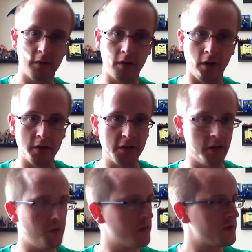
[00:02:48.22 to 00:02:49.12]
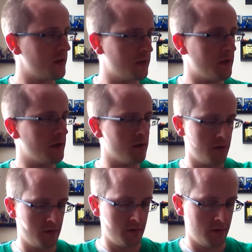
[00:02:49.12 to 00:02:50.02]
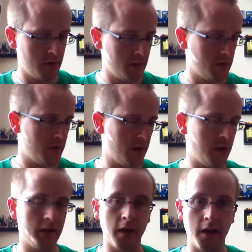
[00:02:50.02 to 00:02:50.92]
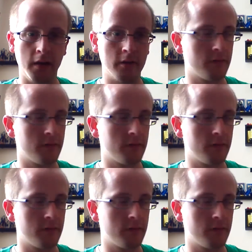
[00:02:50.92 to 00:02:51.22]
card telling you what's in there, and a